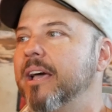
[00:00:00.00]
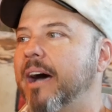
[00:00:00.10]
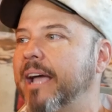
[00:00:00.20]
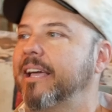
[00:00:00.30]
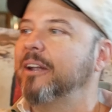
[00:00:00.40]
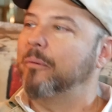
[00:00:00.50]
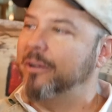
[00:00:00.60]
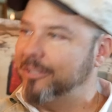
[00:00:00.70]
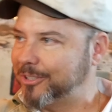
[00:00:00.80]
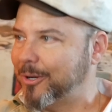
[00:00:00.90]
I kind of wanted
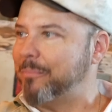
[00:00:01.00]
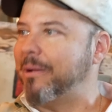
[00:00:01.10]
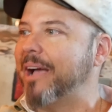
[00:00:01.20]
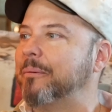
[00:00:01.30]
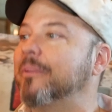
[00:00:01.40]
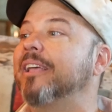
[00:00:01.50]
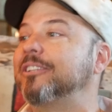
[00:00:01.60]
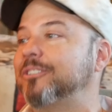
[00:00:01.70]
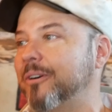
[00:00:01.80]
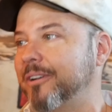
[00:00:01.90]
to start back where they
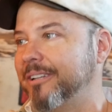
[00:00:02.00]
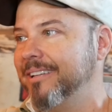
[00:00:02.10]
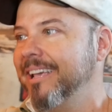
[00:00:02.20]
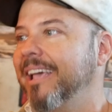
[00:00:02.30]
started